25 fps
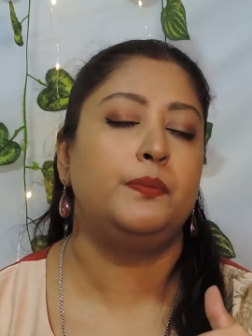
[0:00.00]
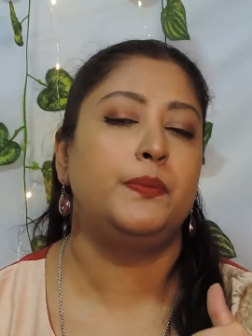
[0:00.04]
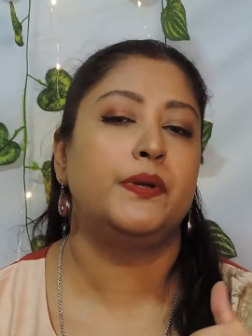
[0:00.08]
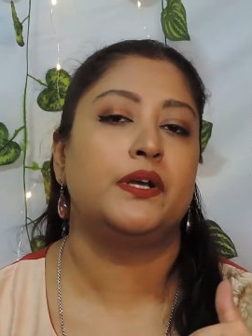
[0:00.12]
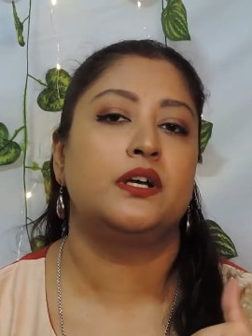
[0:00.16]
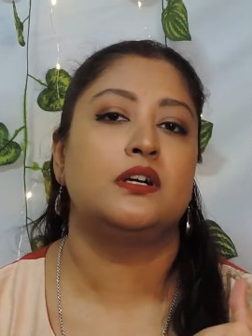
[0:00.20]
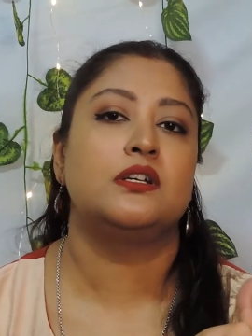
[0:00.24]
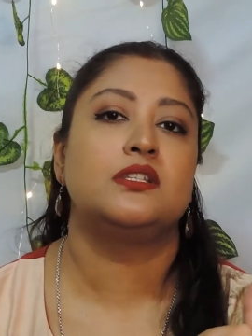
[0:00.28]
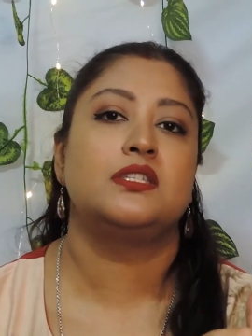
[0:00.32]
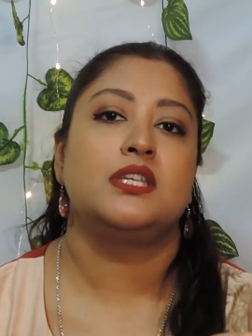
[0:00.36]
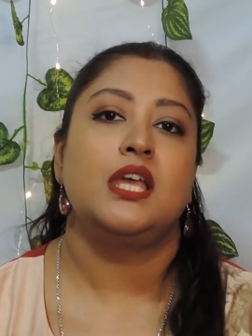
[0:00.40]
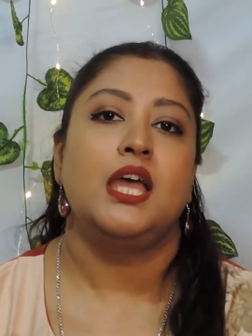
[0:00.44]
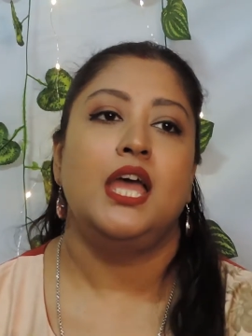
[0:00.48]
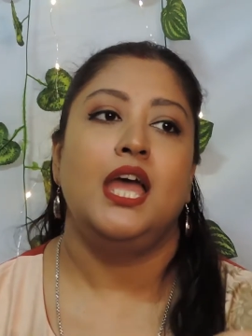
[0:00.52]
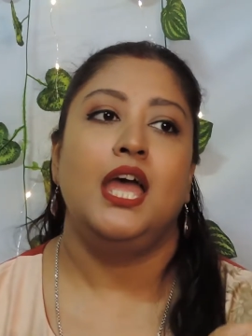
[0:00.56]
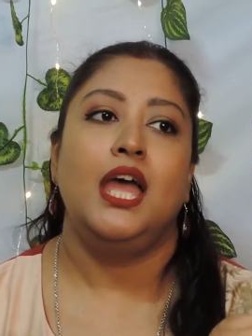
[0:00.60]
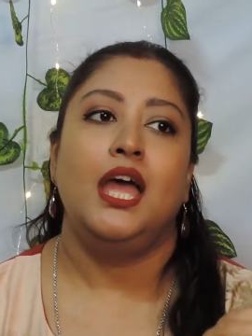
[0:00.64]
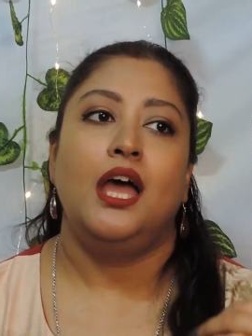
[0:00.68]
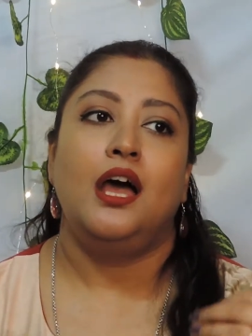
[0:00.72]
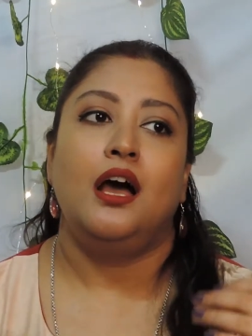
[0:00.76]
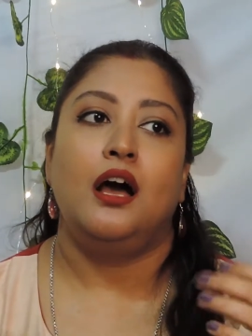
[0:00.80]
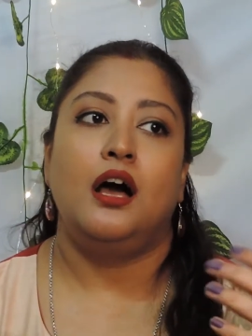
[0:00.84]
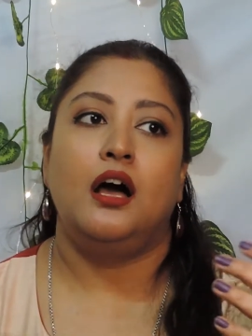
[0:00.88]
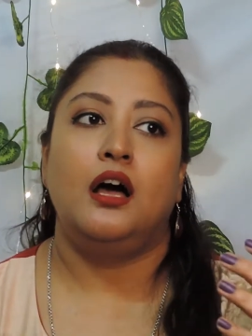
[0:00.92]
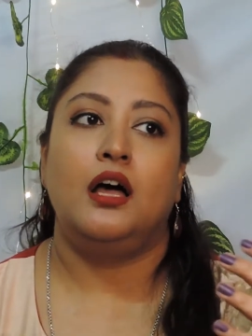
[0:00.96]
because
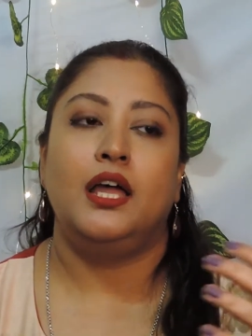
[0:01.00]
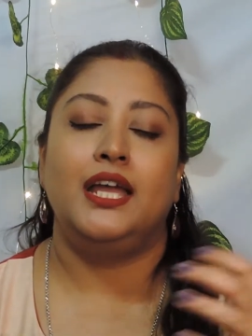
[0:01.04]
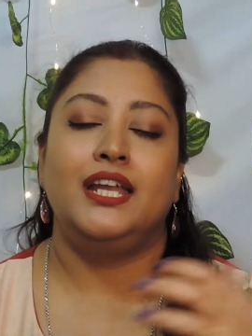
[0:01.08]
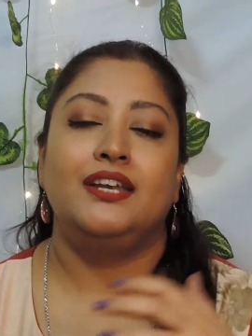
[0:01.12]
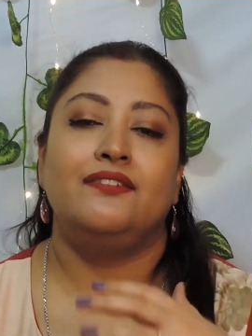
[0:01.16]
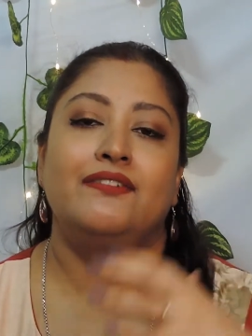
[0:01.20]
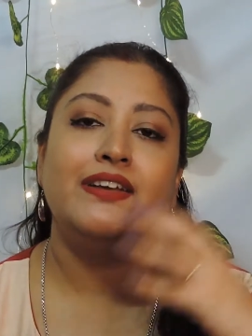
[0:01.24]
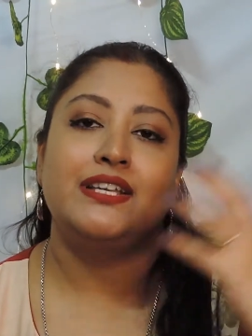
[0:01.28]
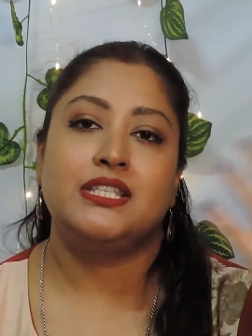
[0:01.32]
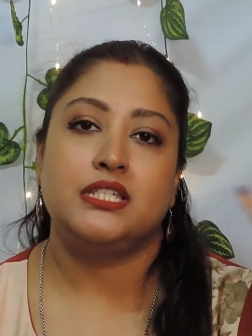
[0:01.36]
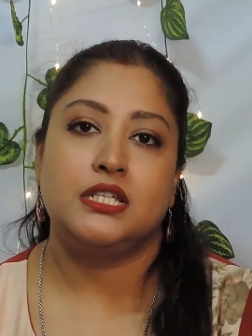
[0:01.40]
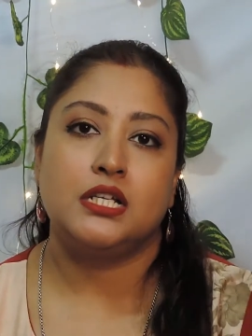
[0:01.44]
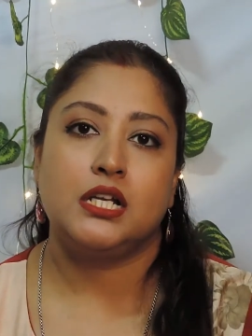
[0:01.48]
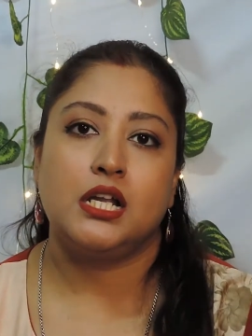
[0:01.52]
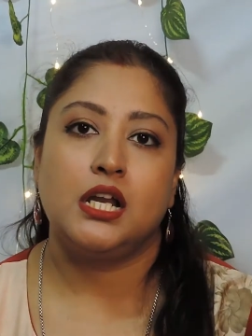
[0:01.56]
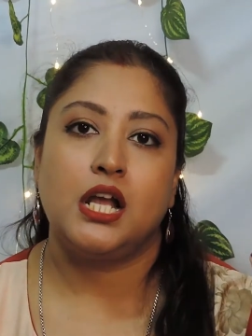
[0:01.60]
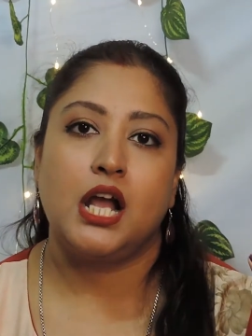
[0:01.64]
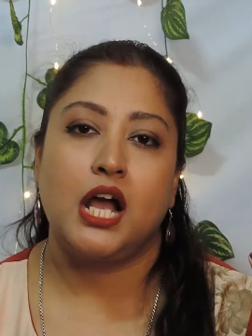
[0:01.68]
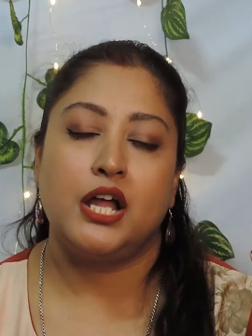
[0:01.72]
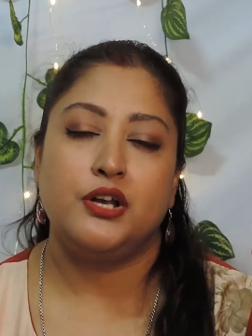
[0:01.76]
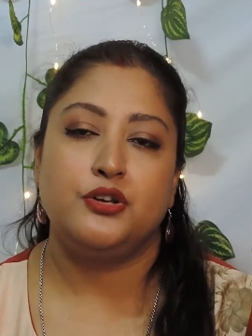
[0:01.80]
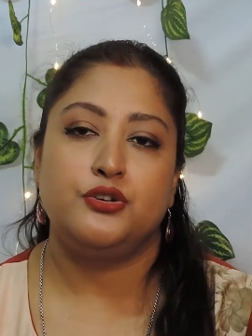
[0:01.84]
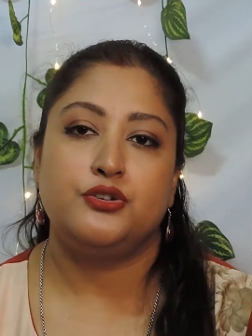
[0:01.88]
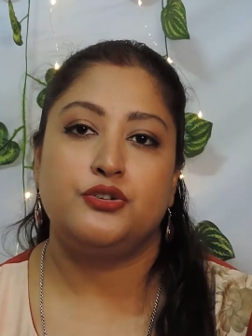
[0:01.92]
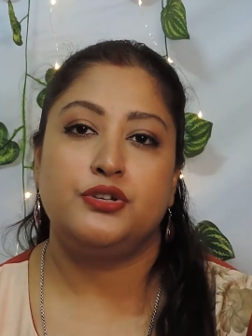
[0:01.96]
in Western
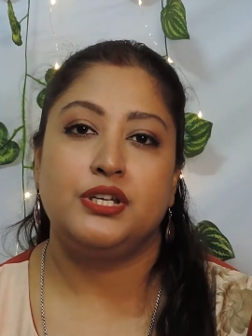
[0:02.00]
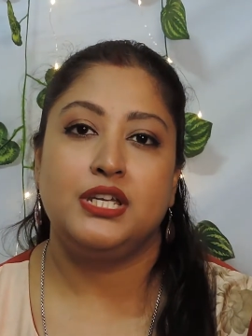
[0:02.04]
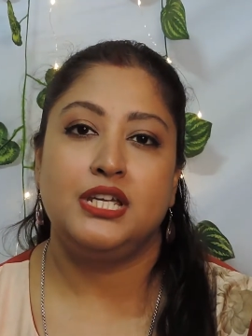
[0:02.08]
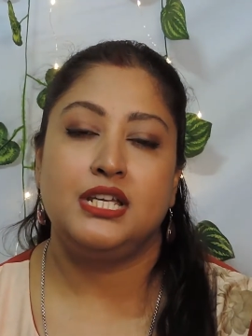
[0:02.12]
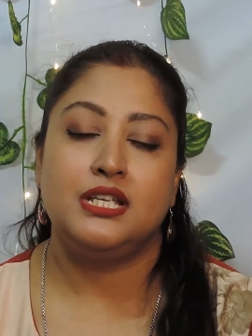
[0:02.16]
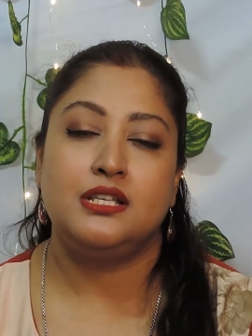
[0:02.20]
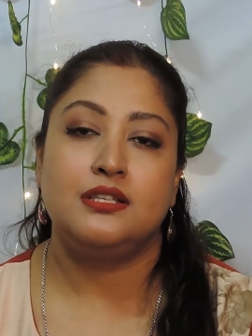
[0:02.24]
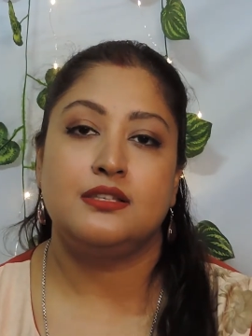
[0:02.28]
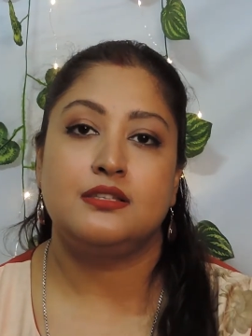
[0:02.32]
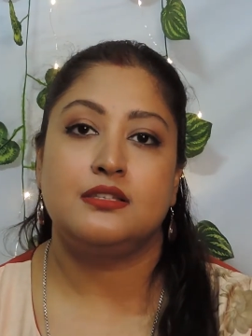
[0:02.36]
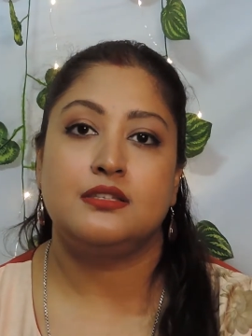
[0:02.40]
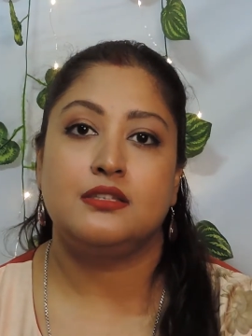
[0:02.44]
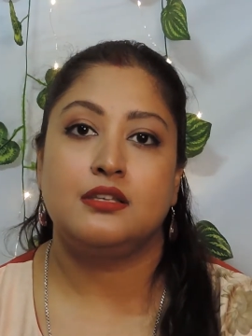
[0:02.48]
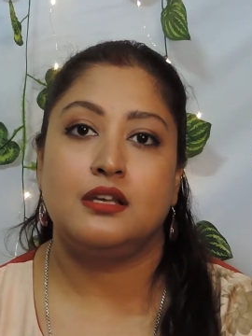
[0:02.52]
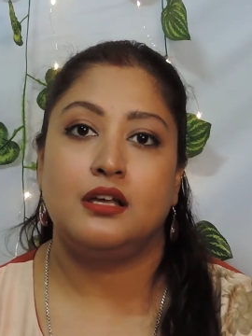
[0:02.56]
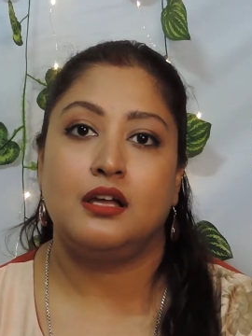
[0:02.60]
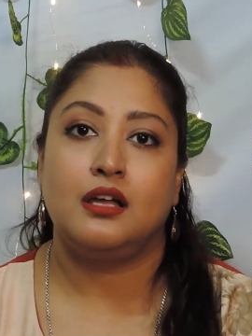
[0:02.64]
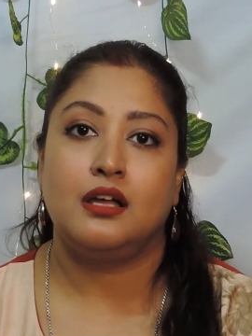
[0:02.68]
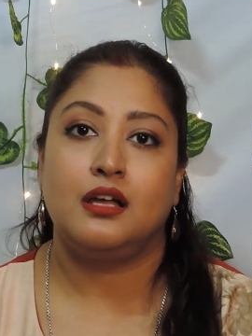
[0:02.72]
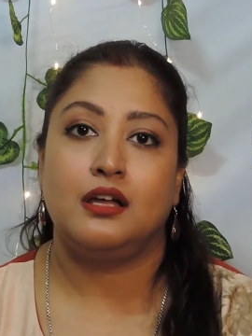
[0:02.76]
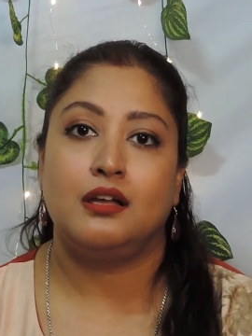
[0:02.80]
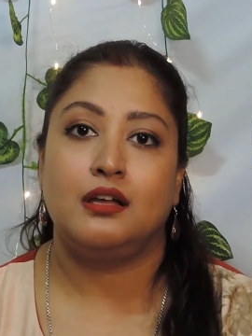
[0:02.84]
countries